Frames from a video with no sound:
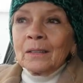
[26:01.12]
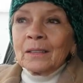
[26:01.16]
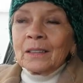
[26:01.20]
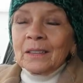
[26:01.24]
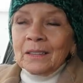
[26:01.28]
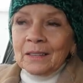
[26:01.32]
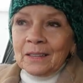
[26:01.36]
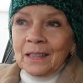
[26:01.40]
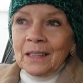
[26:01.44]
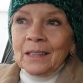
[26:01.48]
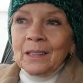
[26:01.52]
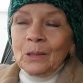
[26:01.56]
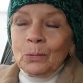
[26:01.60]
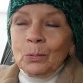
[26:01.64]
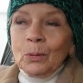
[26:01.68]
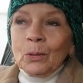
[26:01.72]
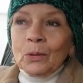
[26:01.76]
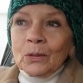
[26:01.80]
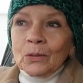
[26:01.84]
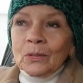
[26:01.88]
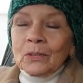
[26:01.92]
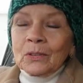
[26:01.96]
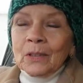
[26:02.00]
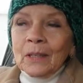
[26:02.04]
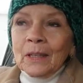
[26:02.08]
that said he
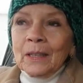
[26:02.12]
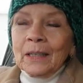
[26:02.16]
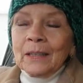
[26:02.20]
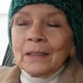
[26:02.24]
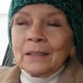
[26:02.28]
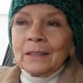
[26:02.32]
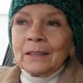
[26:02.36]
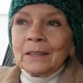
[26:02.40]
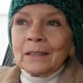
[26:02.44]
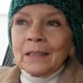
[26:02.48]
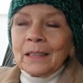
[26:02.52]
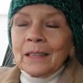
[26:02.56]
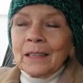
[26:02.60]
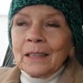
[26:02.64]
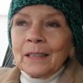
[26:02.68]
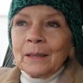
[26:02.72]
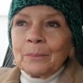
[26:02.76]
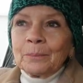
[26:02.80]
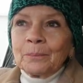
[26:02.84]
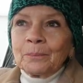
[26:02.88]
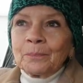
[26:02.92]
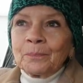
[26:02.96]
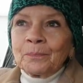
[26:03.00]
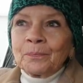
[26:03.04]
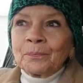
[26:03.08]
was, and
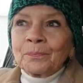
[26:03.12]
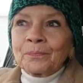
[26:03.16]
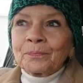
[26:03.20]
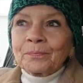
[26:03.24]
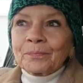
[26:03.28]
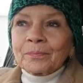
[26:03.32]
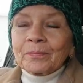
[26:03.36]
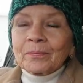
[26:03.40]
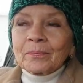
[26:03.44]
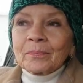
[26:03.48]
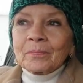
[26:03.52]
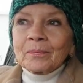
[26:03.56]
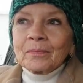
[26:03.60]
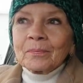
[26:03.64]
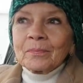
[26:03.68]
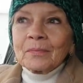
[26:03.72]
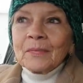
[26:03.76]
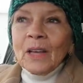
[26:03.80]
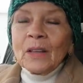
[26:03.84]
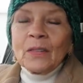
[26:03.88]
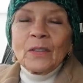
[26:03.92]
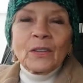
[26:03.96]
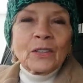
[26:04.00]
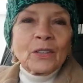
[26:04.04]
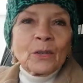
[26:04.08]

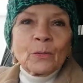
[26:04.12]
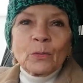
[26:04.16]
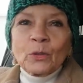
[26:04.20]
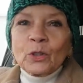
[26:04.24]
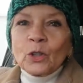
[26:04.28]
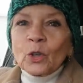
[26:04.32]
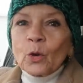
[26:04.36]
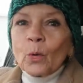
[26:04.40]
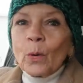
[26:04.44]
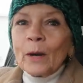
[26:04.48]
that it was a